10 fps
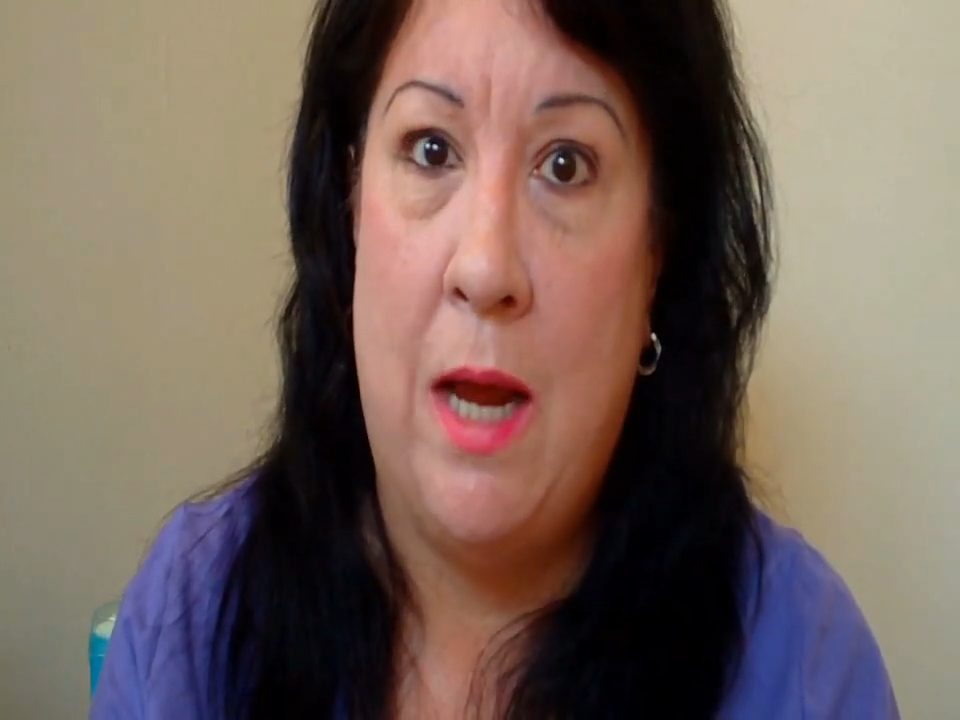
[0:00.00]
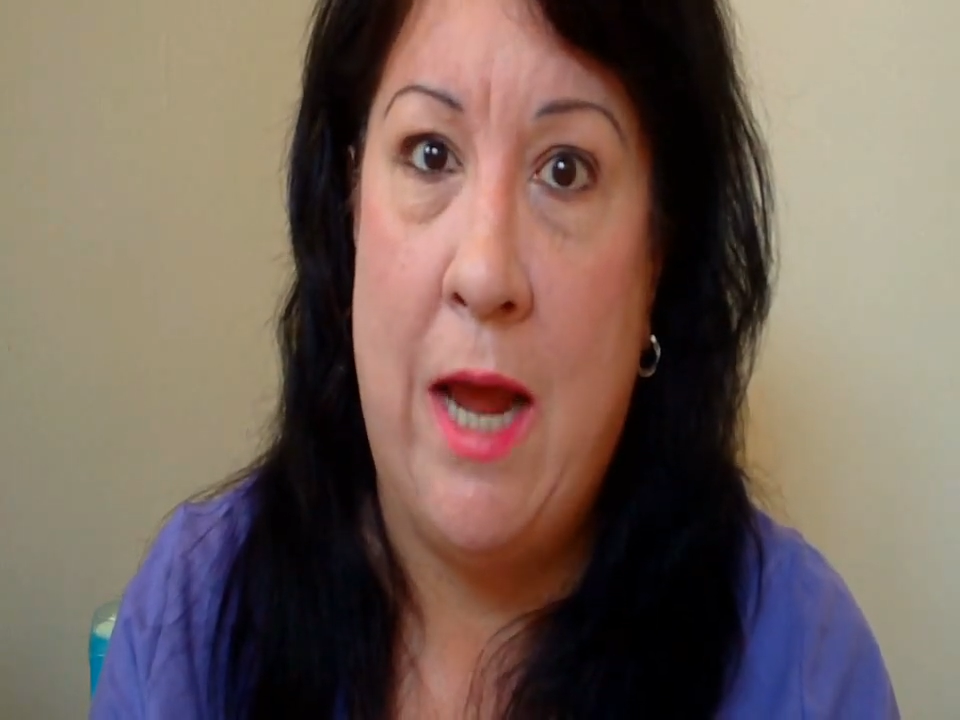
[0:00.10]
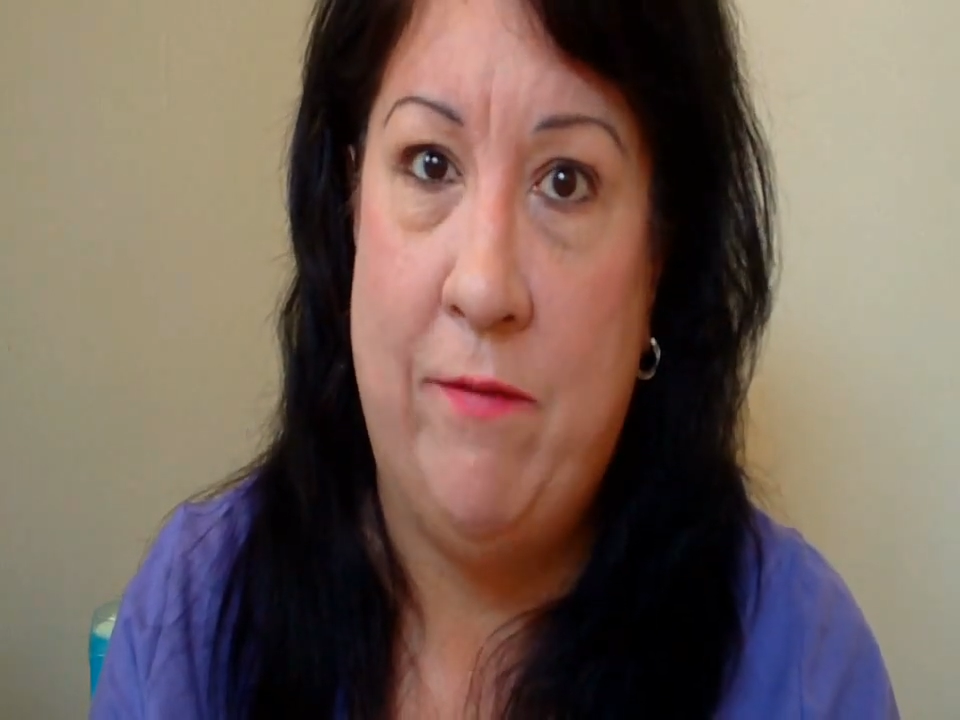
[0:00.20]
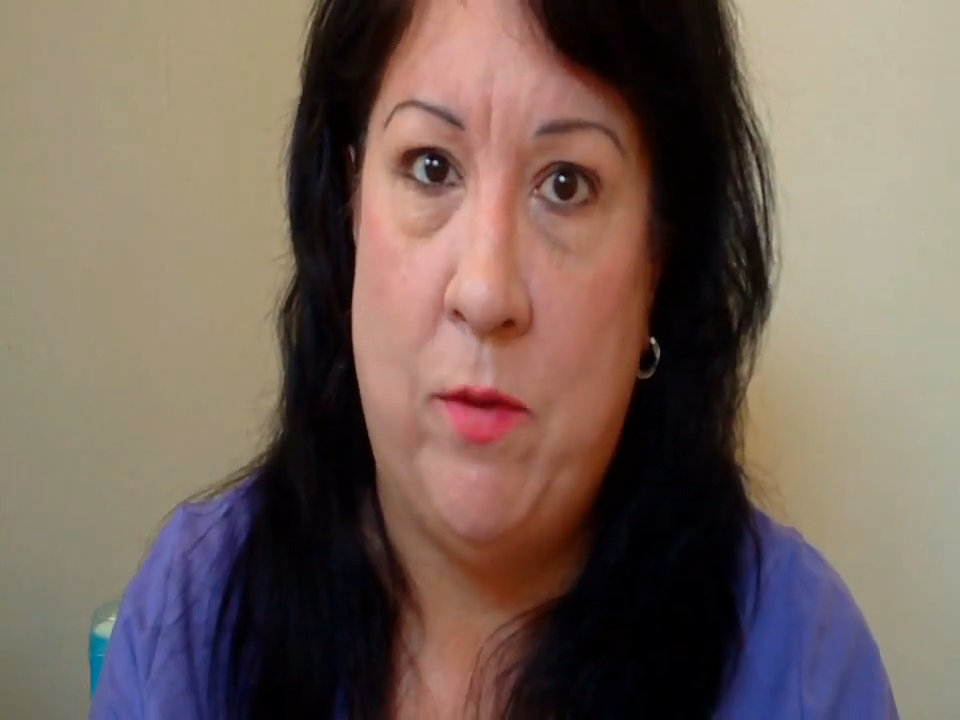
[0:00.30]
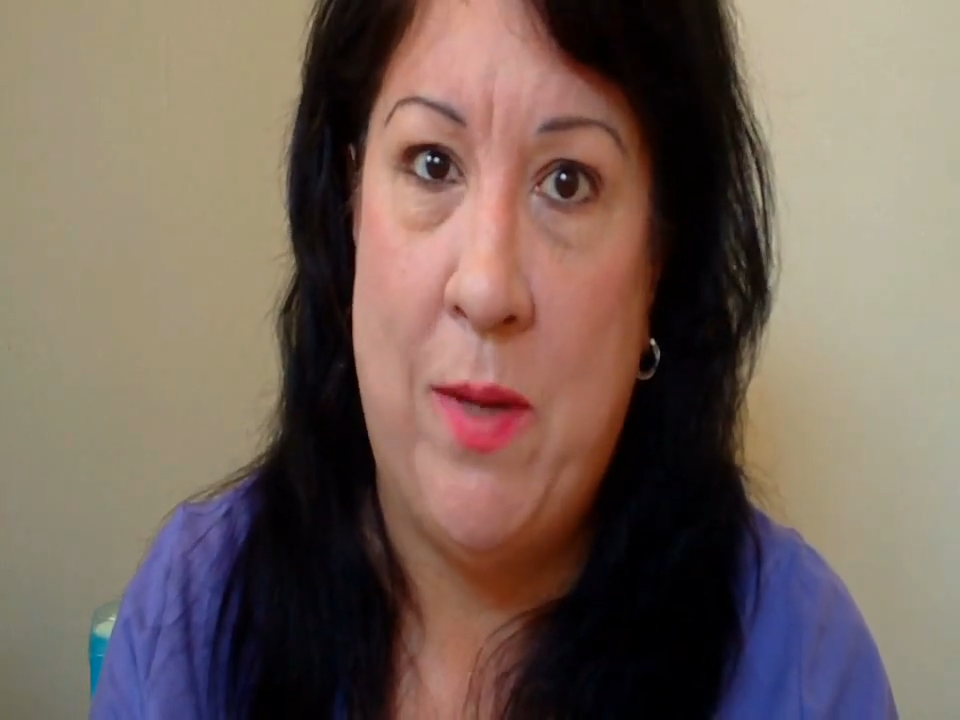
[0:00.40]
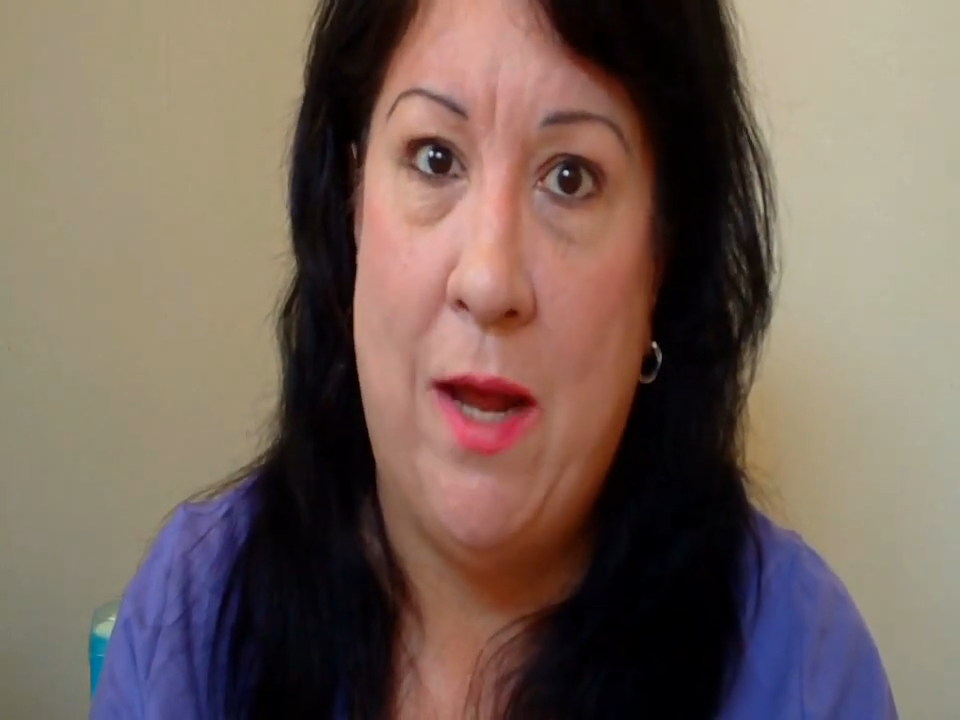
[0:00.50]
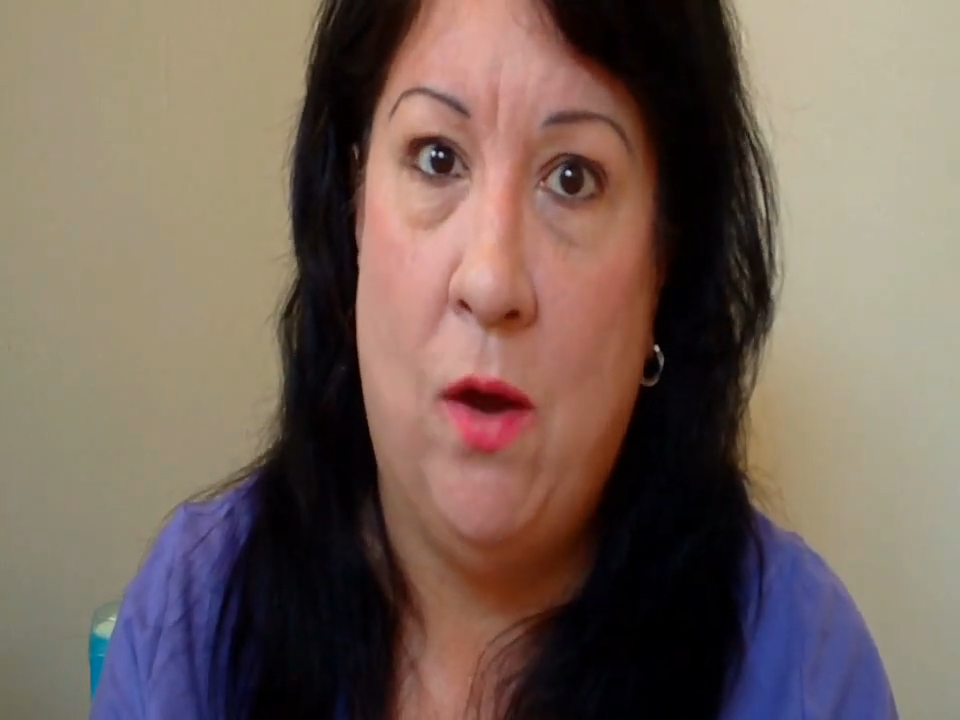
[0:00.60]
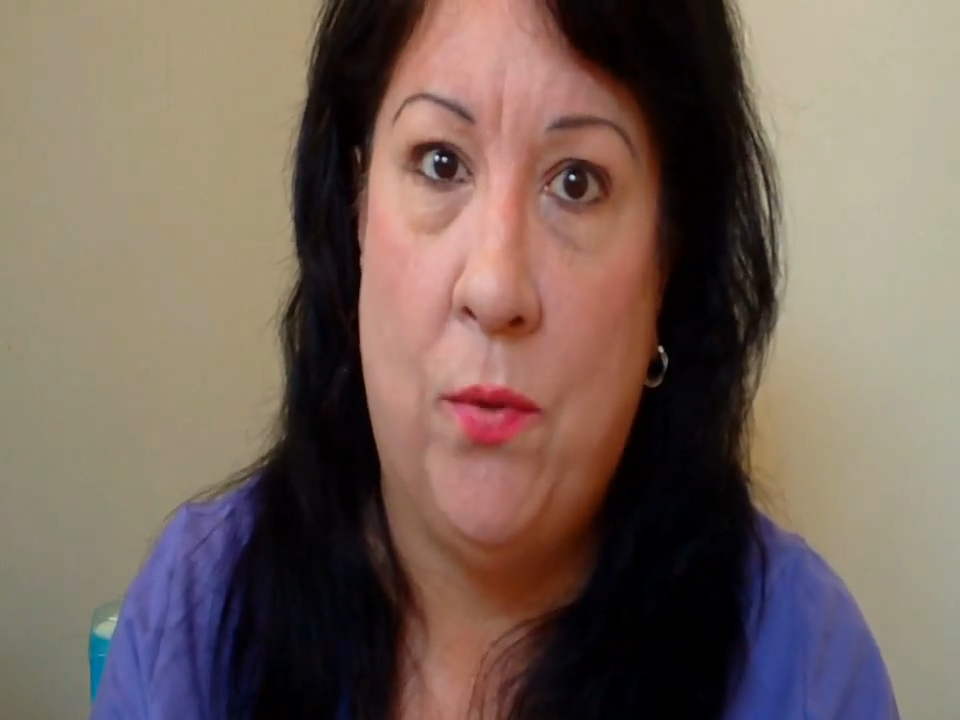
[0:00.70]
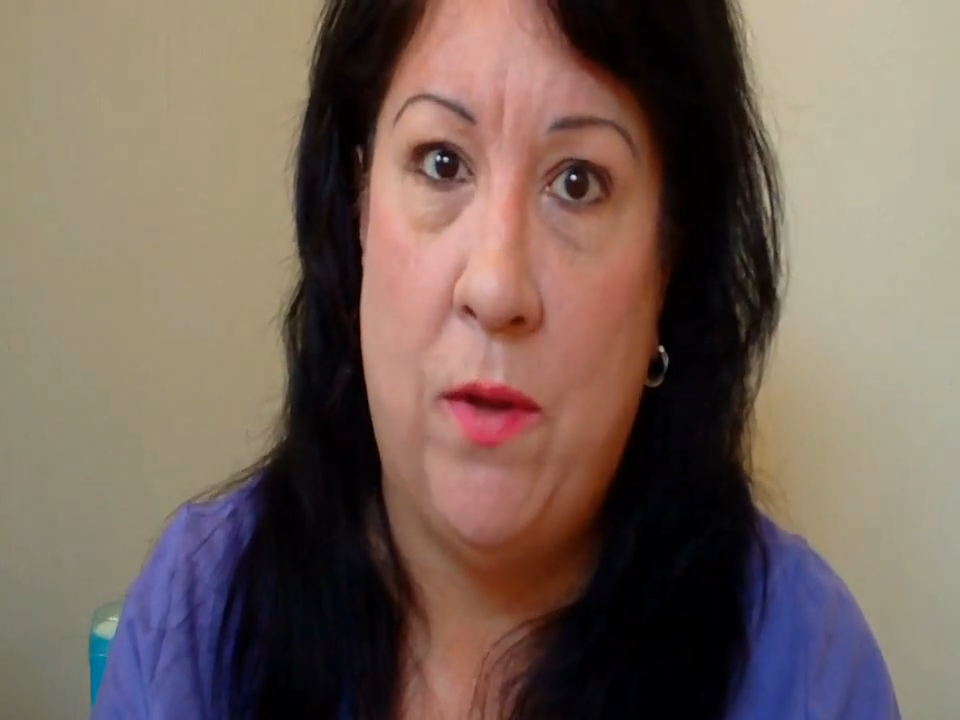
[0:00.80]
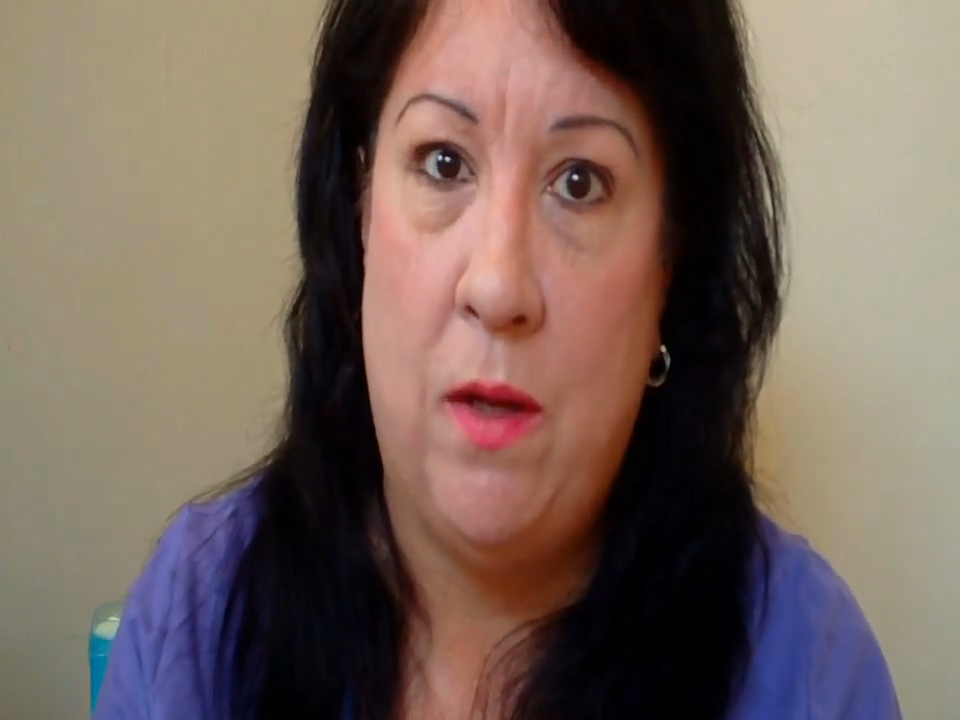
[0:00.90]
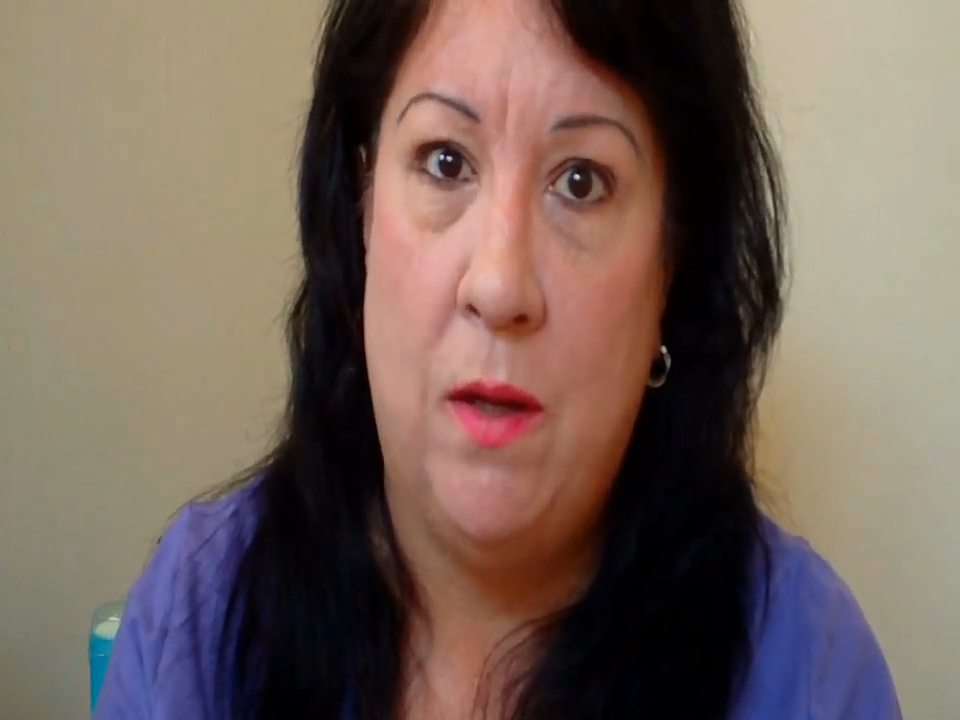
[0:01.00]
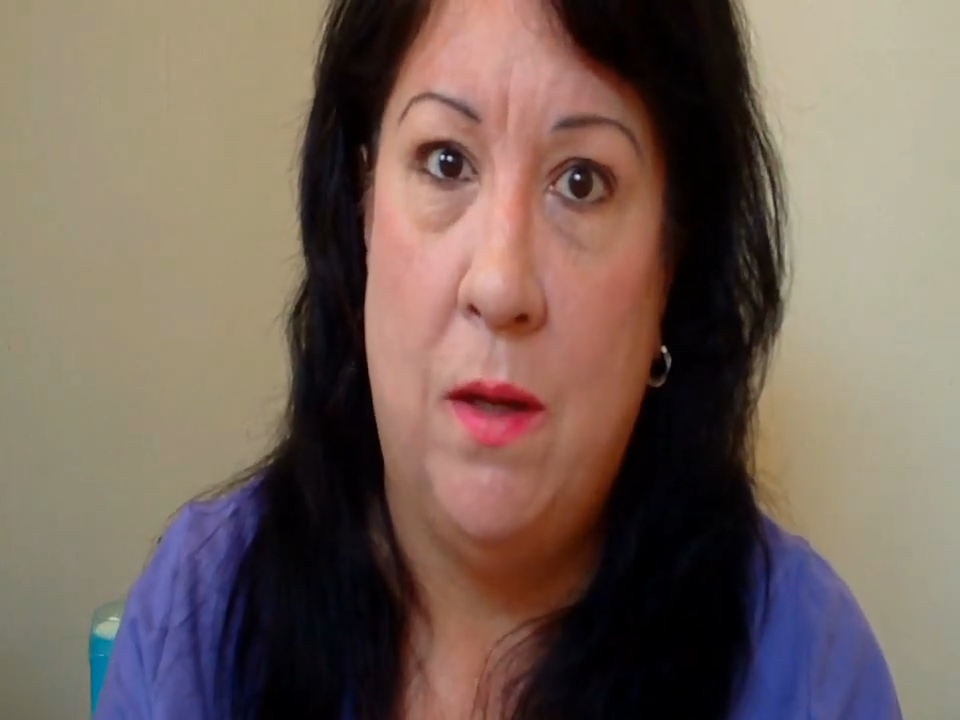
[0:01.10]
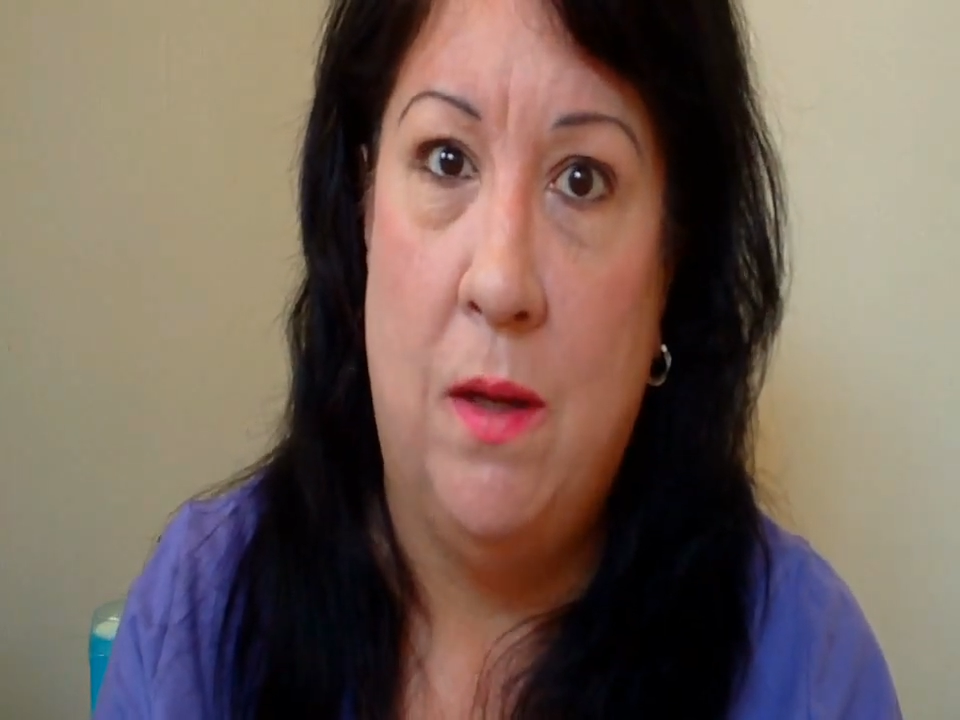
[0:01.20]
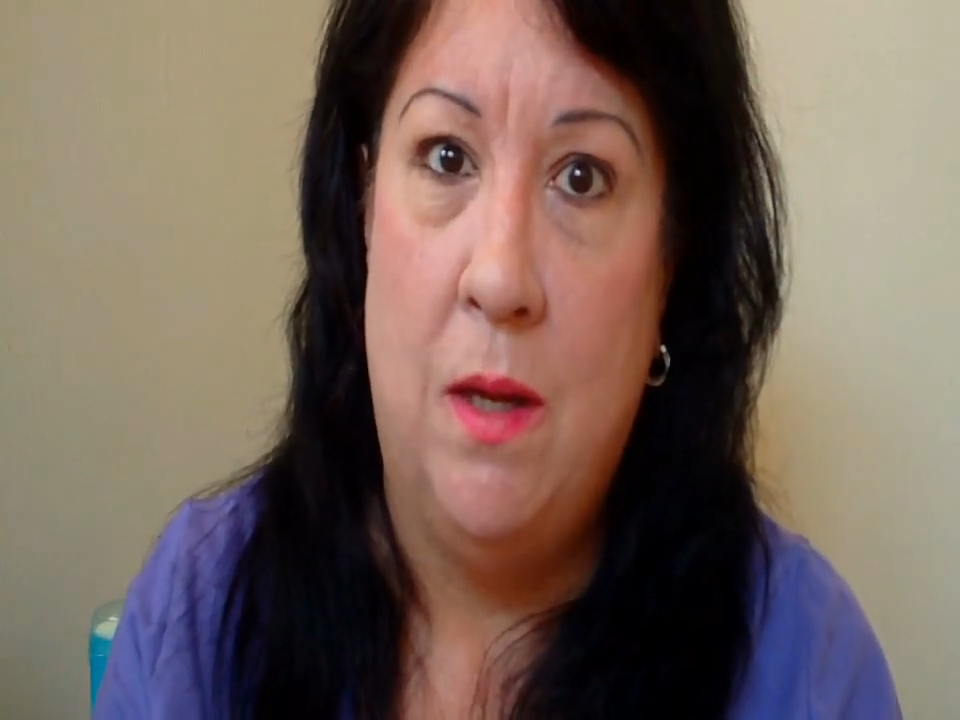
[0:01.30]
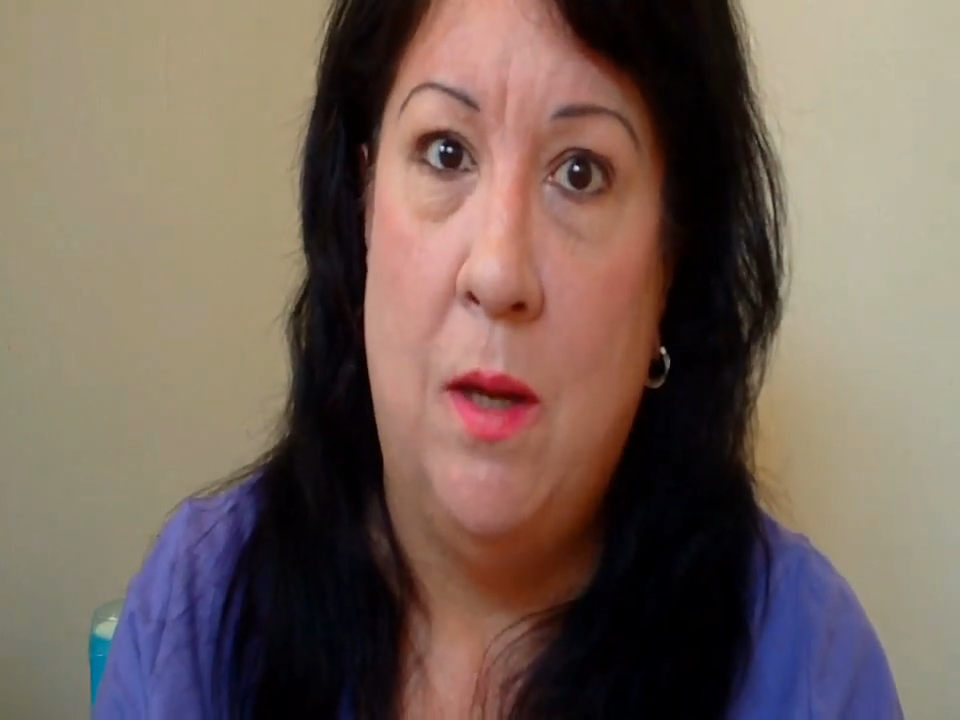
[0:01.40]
I have to be healthy,